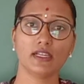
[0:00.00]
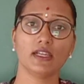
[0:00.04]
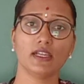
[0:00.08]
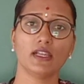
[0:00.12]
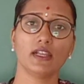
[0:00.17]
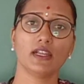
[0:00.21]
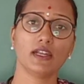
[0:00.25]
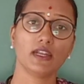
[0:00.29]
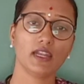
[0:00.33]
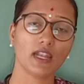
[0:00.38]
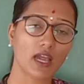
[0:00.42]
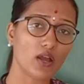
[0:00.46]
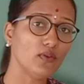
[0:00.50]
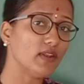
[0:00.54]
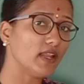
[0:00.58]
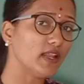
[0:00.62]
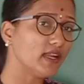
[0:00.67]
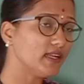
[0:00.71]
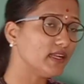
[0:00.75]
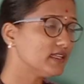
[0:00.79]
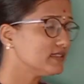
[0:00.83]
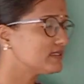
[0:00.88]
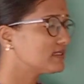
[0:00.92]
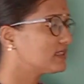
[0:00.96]
Now let
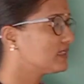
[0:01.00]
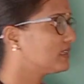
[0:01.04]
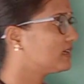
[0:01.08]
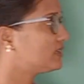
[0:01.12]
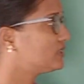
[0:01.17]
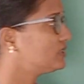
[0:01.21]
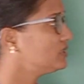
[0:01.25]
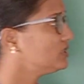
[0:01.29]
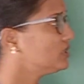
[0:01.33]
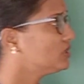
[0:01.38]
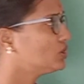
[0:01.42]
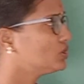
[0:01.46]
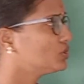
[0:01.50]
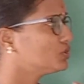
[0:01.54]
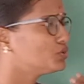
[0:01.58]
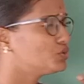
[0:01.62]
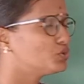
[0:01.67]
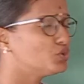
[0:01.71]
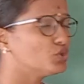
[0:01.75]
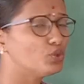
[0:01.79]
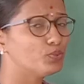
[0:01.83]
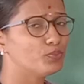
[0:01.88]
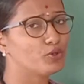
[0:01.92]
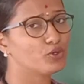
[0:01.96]
us learn
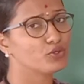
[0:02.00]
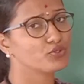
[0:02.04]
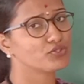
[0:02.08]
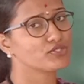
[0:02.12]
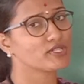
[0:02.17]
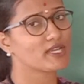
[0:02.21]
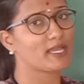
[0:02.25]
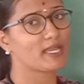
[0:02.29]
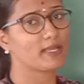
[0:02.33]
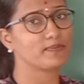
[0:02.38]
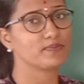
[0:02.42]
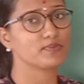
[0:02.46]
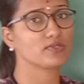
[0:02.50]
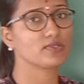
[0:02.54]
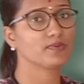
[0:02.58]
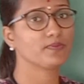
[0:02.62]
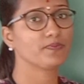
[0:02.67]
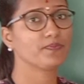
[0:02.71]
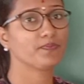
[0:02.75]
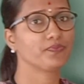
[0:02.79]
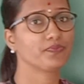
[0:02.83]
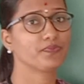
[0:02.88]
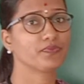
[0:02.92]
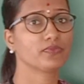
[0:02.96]
2 more types,
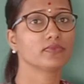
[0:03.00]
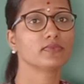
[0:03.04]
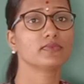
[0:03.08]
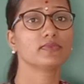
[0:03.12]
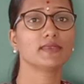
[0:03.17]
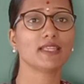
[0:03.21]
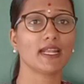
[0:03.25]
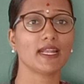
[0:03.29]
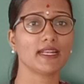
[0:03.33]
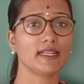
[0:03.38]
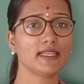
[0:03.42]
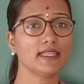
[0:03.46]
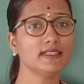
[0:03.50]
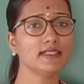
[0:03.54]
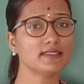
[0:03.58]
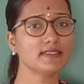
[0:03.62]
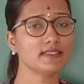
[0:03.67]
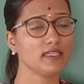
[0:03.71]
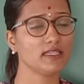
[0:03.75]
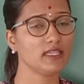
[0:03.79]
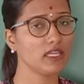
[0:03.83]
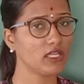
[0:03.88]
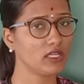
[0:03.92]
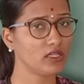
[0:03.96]
that is
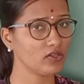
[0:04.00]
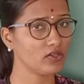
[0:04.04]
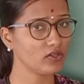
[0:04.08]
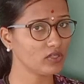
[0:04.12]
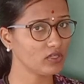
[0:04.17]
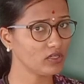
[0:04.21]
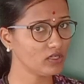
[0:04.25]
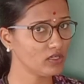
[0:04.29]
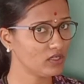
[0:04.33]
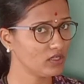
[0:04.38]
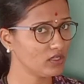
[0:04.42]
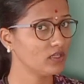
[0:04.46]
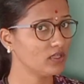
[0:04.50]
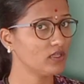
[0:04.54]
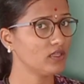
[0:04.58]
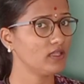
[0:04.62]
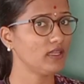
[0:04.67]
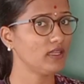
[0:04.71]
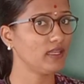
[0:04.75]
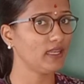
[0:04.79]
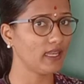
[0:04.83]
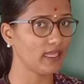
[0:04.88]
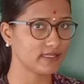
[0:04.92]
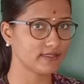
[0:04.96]
in your
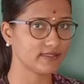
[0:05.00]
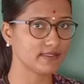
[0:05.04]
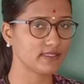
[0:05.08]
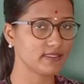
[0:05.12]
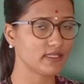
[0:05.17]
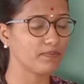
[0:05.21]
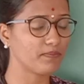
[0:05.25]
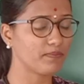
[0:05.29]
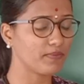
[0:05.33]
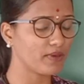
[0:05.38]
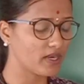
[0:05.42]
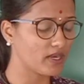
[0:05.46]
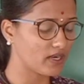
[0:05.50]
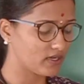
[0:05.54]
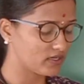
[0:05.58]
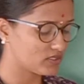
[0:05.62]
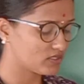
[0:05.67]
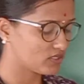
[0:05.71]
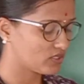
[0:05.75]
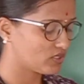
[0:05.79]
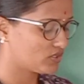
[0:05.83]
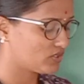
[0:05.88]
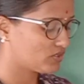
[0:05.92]
lesson part.